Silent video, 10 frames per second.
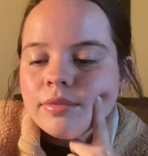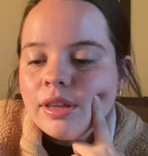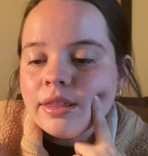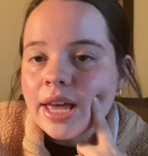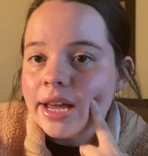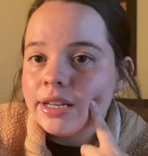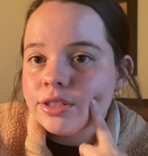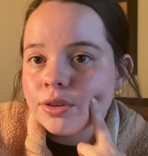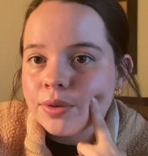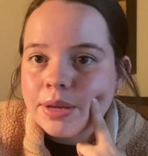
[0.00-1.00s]
That is
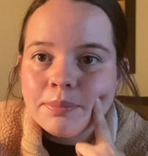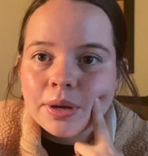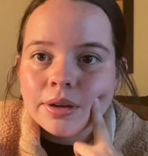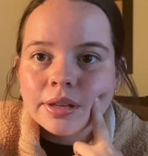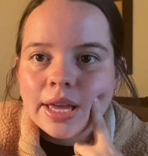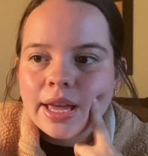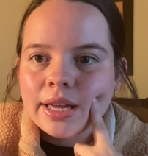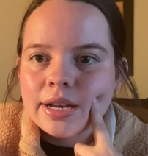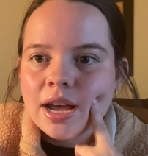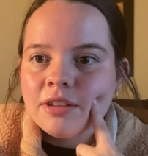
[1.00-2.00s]
a great book,
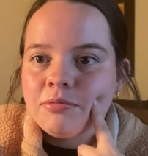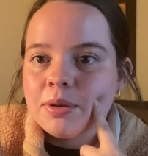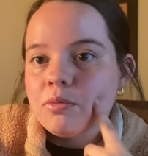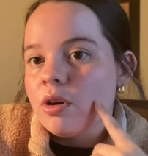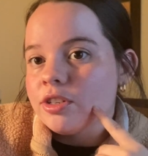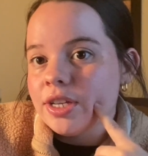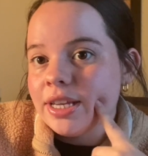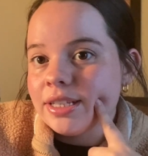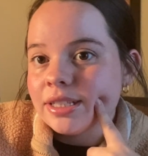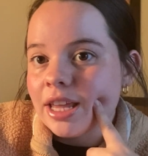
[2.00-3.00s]
and I've been watching
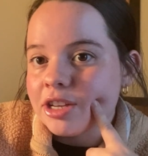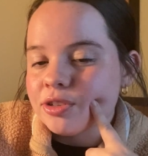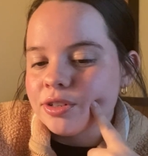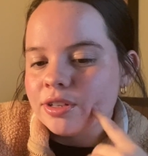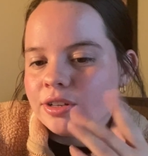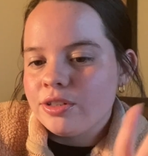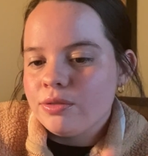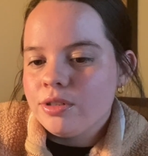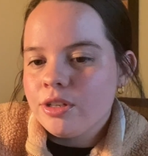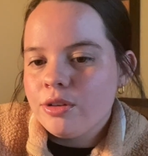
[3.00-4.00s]
his lectures on
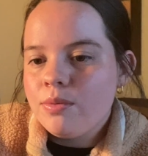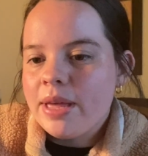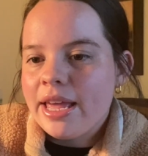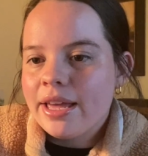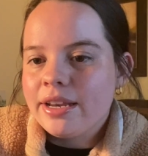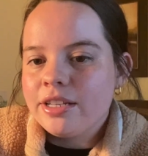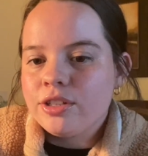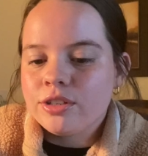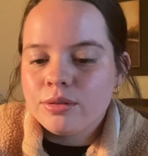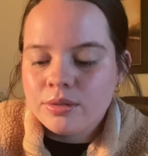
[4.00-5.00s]
YouTube, and it's
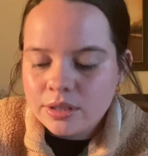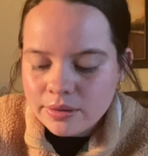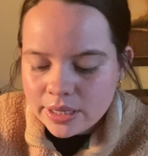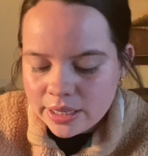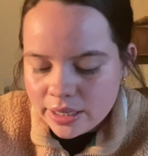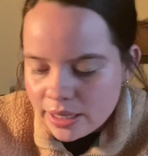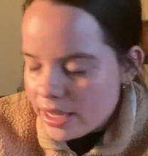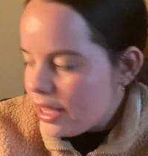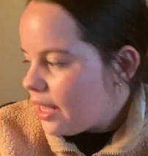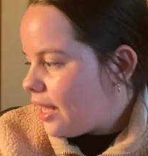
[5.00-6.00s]
so, so good.
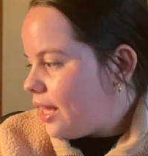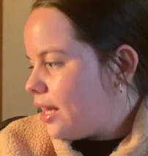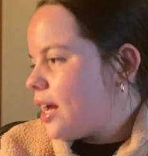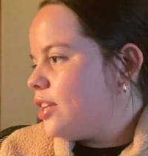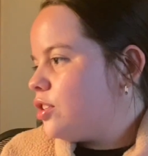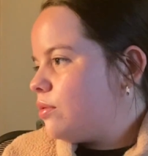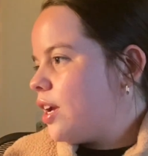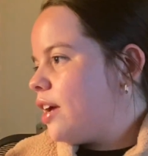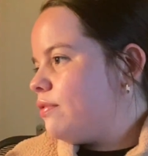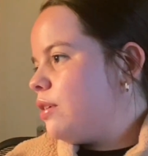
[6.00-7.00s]
And I don't
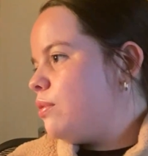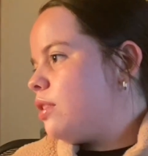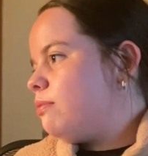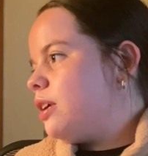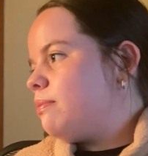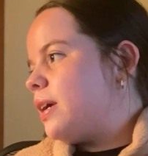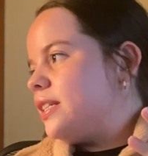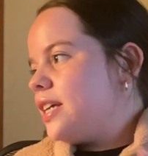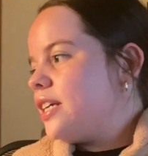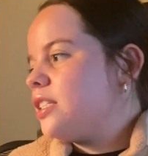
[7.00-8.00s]
have it with me at my
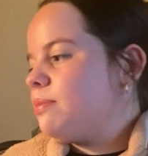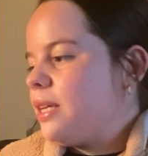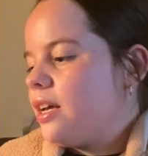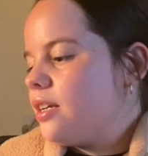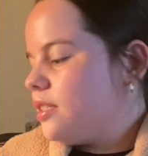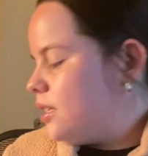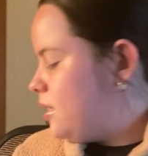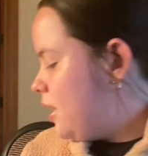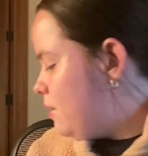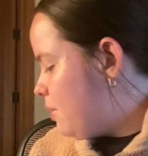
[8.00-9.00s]
desk because it's
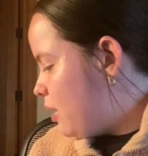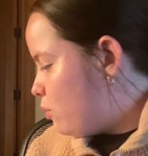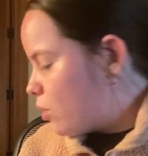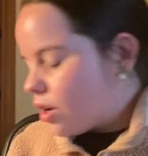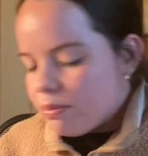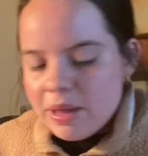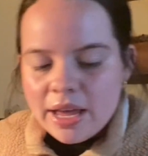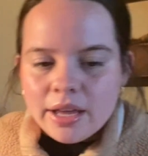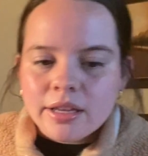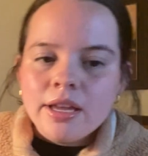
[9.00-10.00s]
in my work
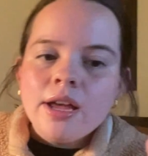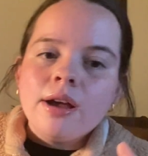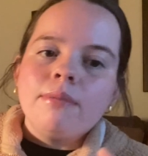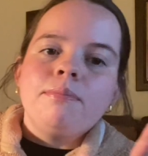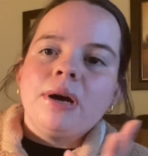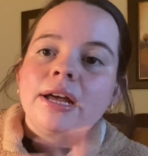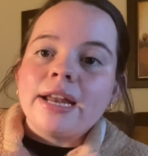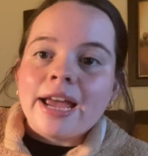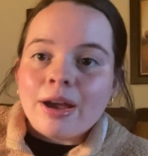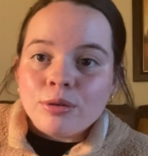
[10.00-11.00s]
bag, but
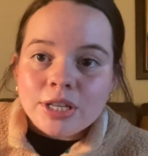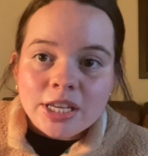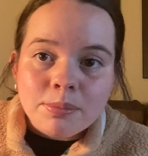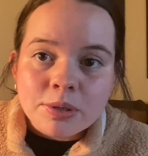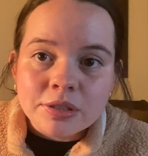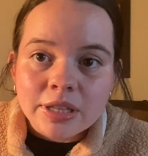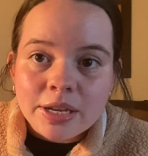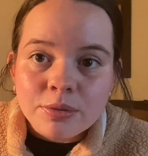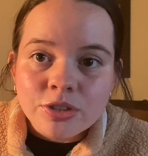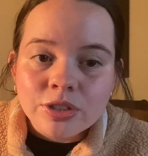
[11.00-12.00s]
How to Keep Your
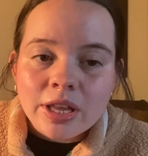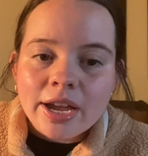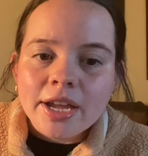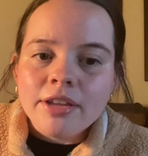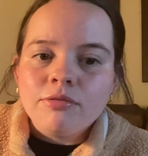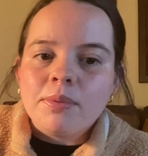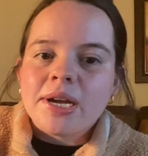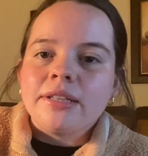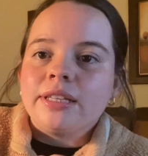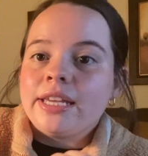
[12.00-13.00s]
Language Alive
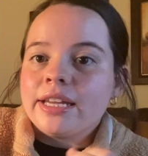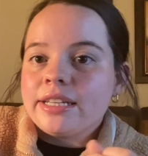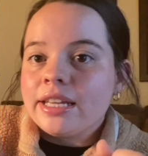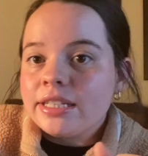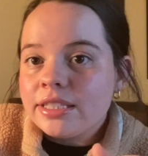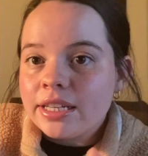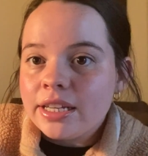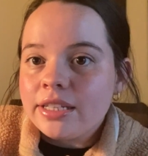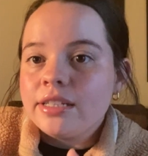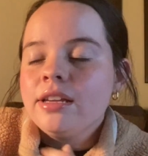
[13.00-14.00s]
by Leanne Hinton.